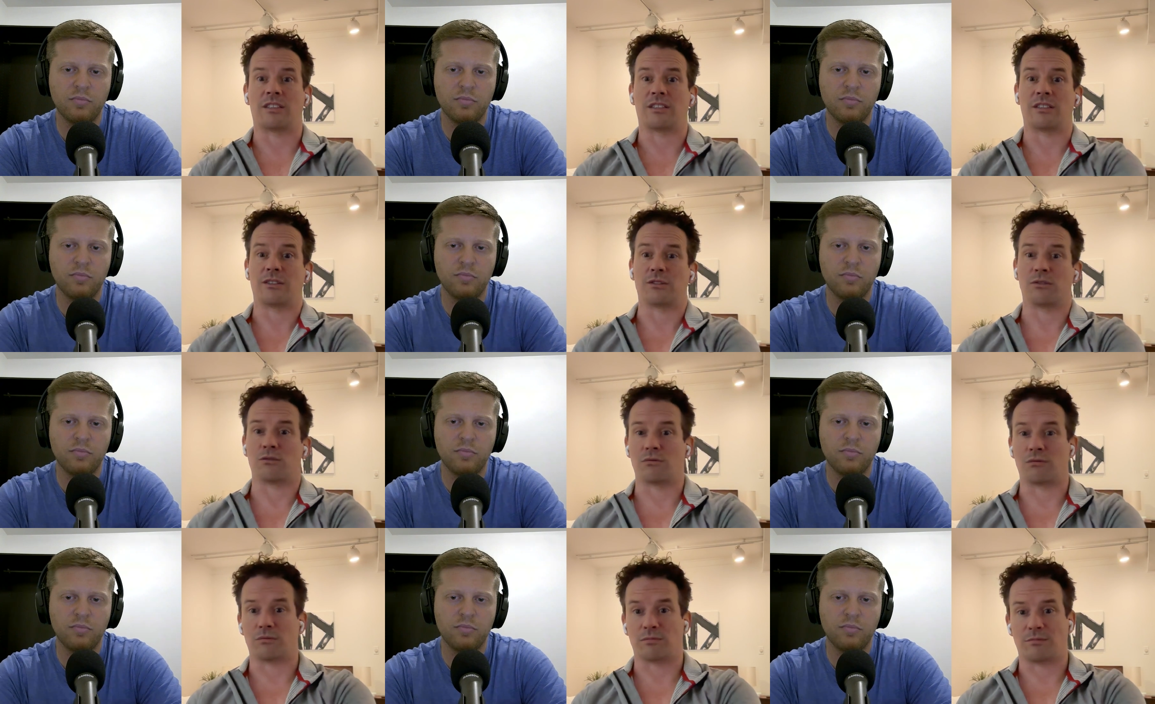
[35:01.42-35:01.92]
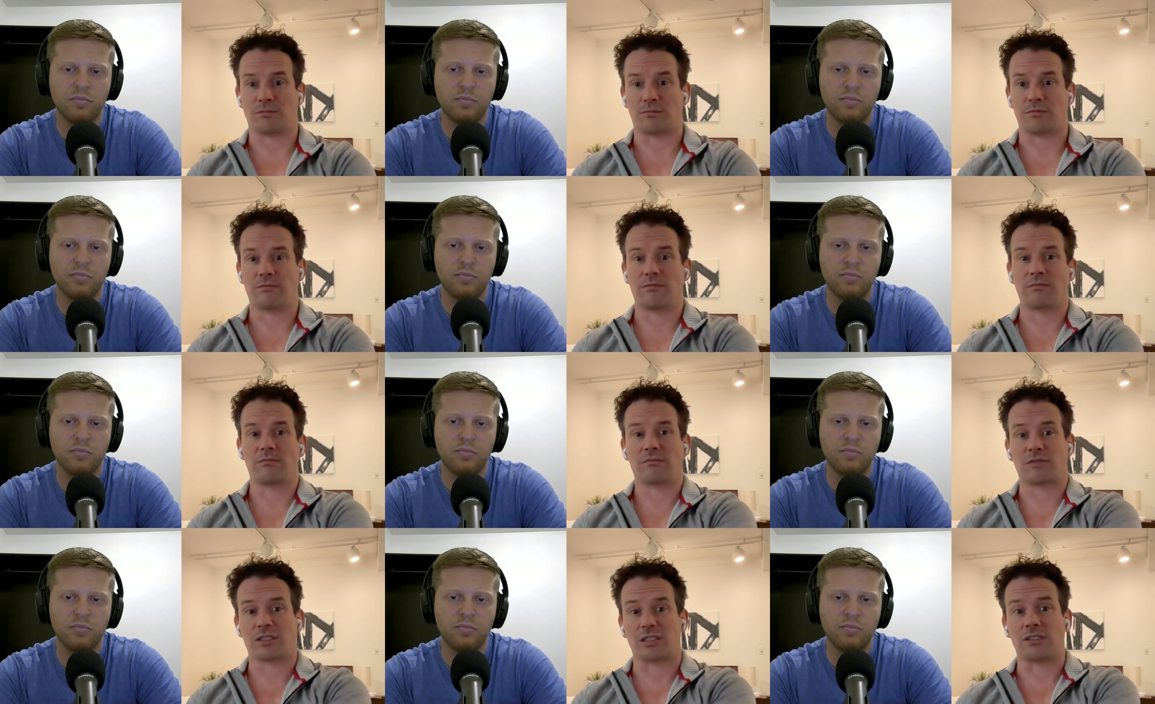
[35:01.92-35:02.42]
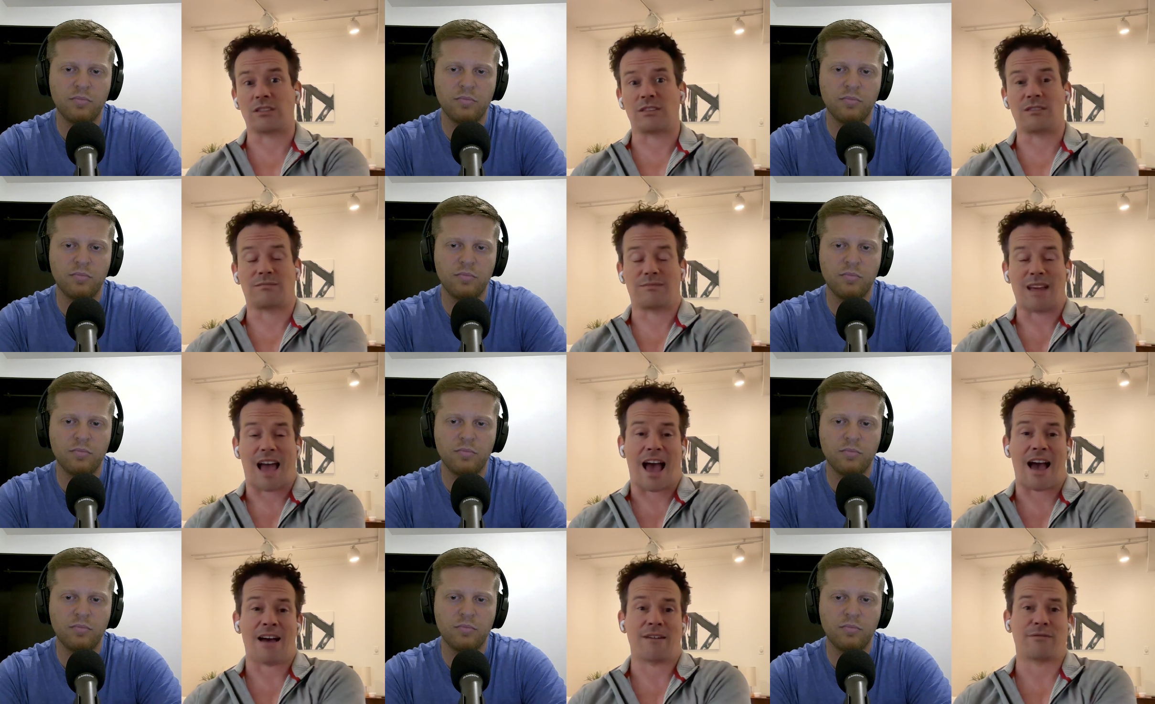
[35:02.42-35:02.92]
Speaker 1: to, to
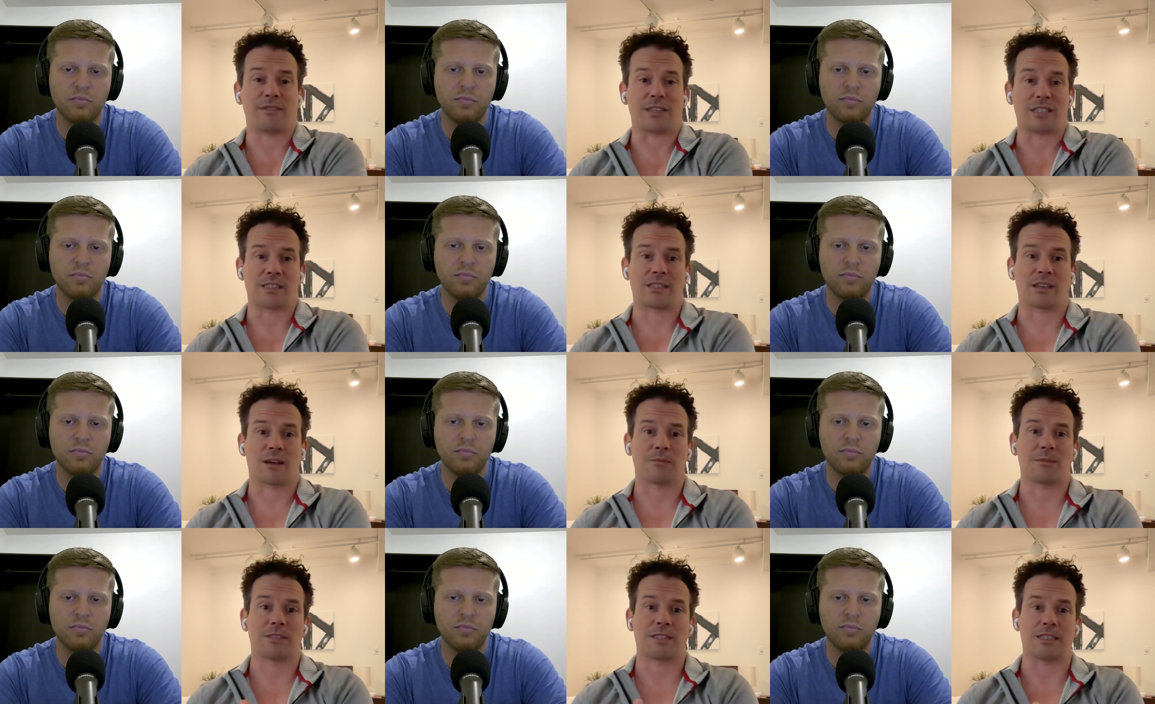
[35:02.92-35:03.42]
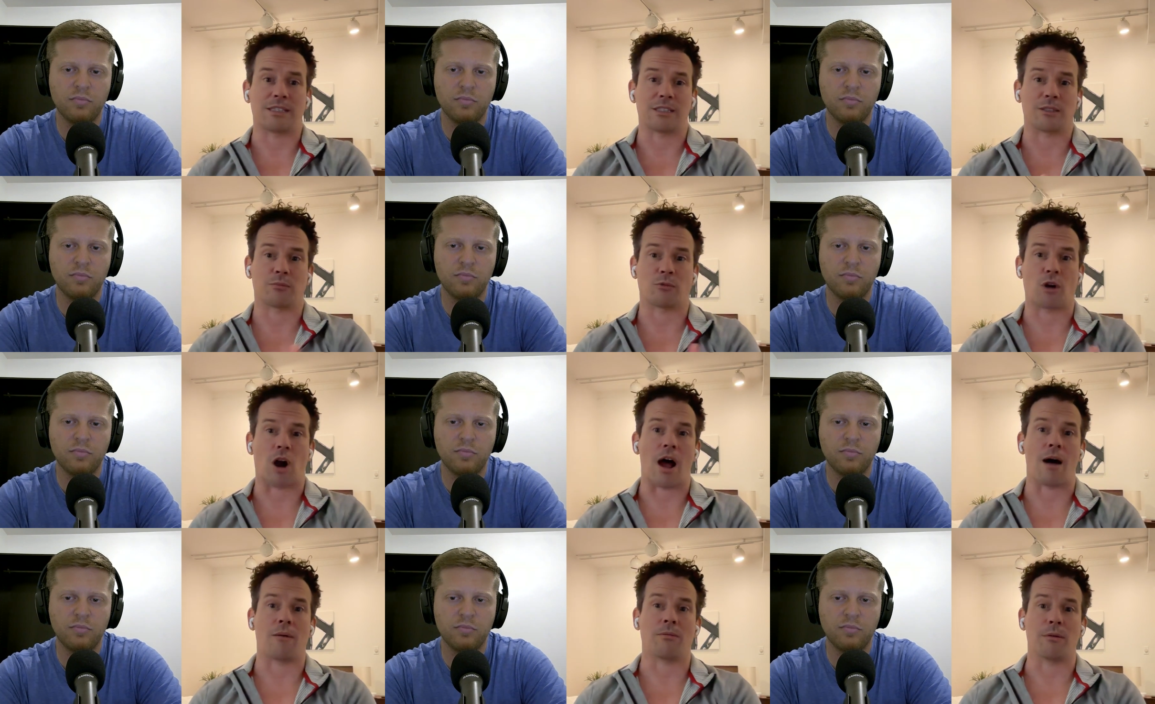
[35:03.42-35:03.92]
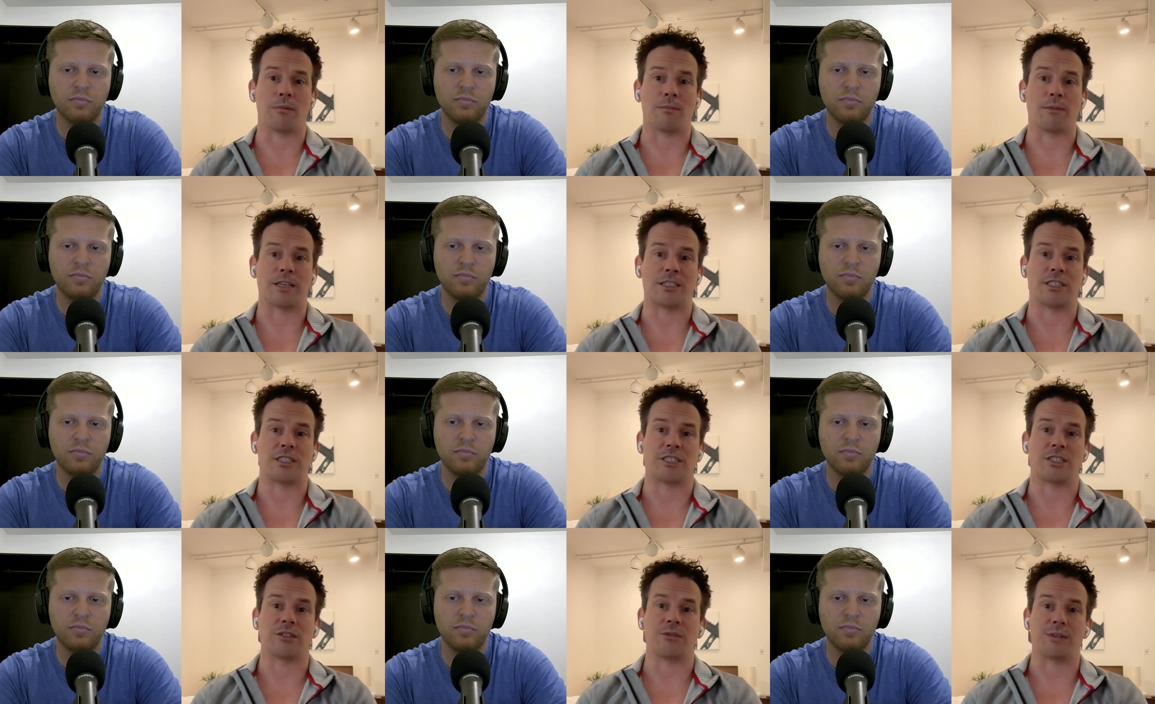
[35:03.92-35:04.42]
have the substance problem that
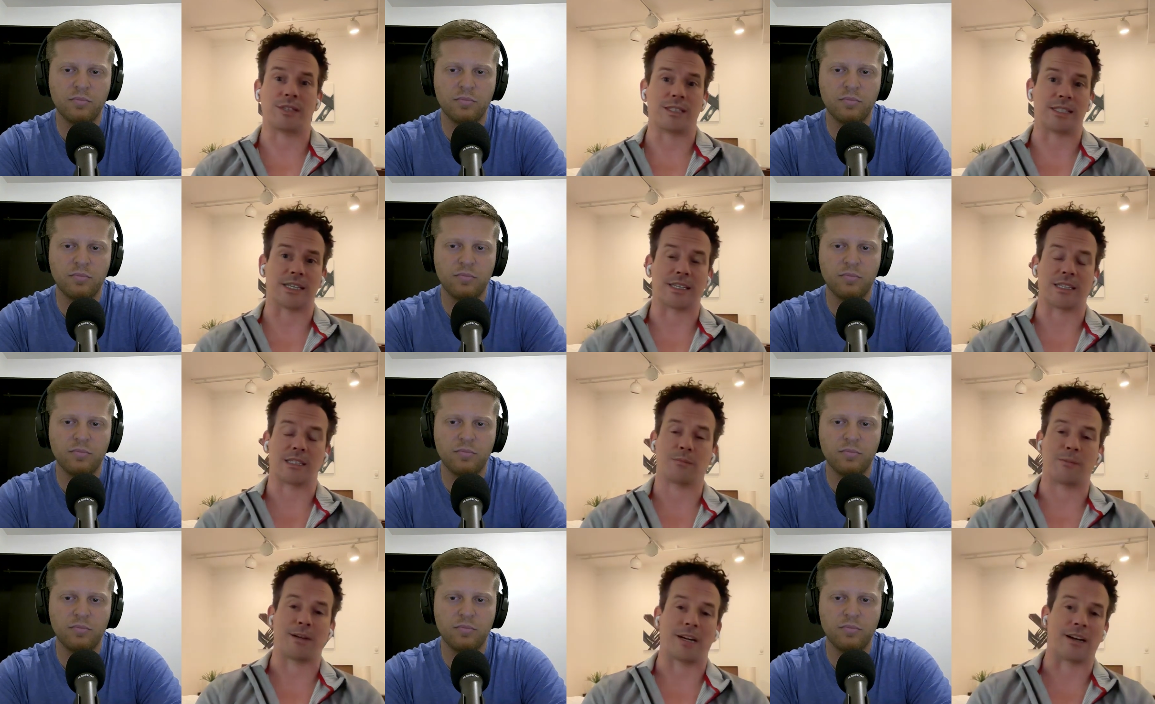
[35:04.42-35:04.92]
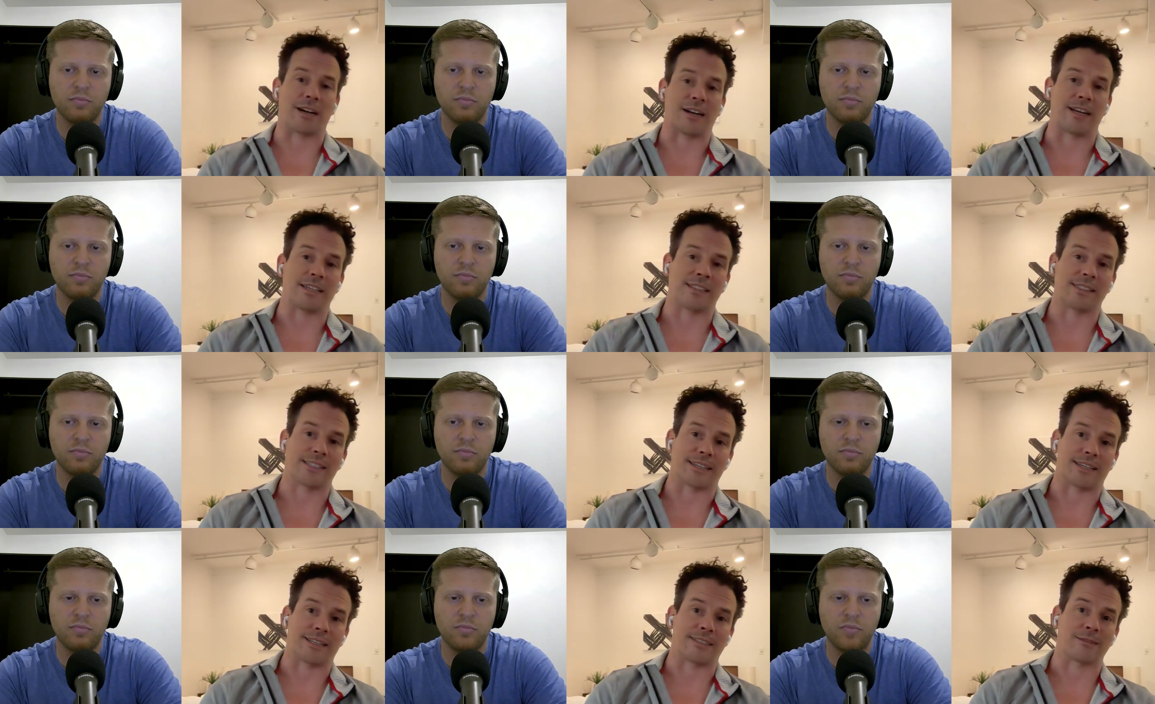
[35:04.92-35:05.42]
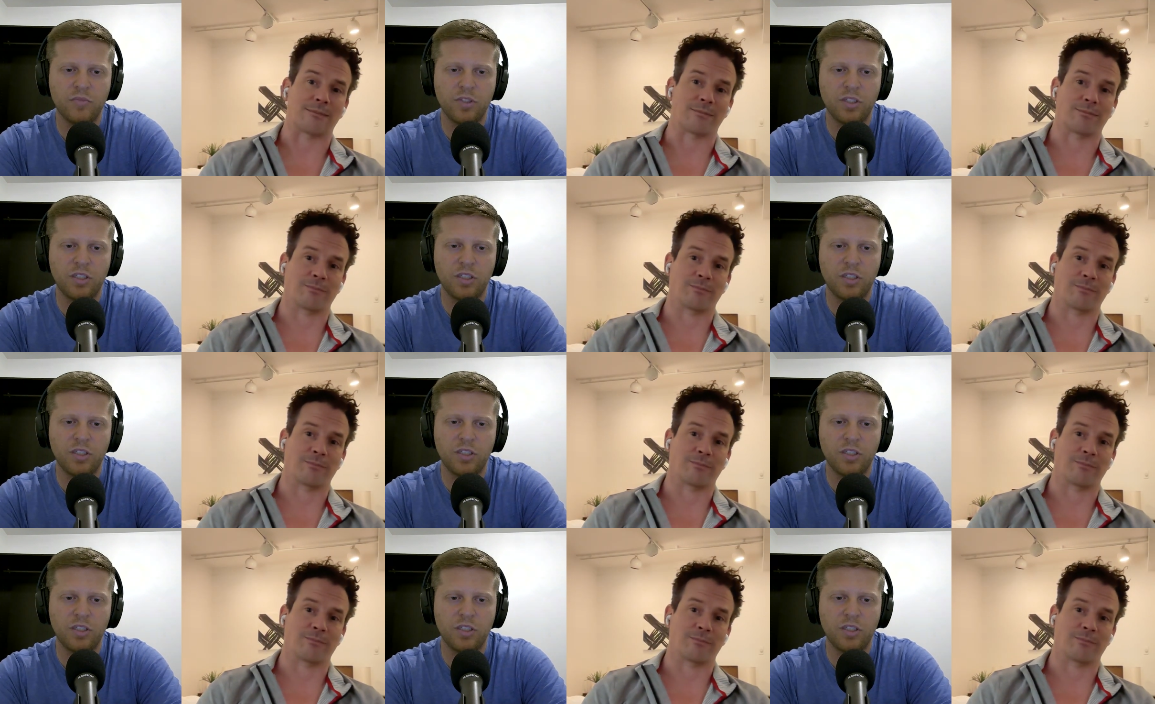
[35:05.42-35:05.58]
she was experiencing.